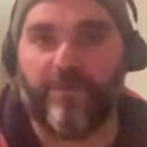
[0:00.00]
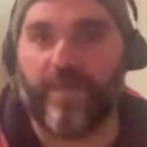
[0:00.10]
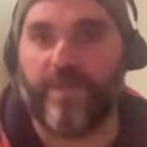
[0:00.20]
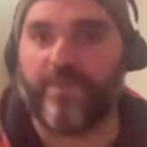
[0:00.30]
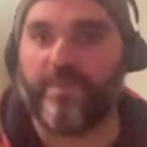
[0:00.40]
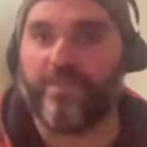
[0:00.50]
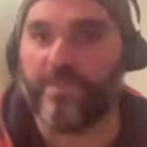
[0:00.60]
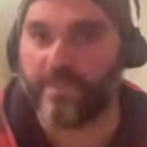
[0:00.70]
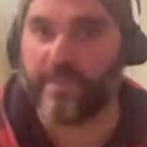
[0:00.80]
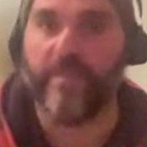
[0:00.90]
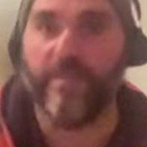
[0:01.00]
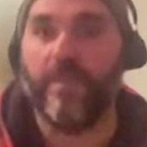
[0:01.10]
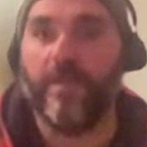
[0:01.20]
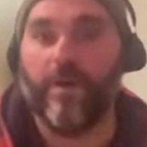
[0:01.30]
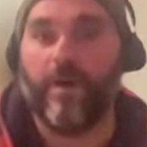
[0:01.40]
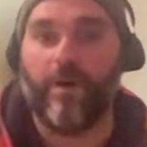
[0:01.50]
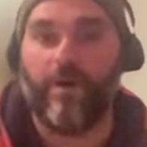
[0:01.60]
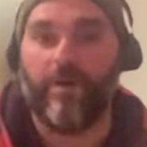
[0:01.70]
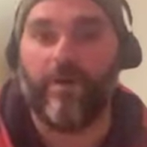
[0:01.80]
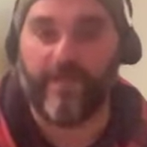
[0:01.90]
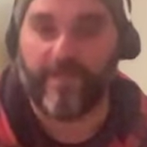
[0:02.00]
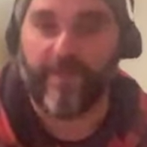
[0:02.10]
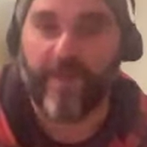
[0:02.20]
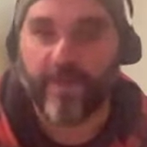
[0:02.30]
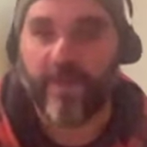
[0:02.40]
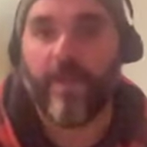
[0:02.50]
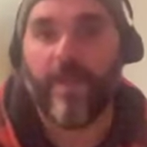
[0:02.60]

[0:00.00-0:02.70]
Intellectual Disability on easy read.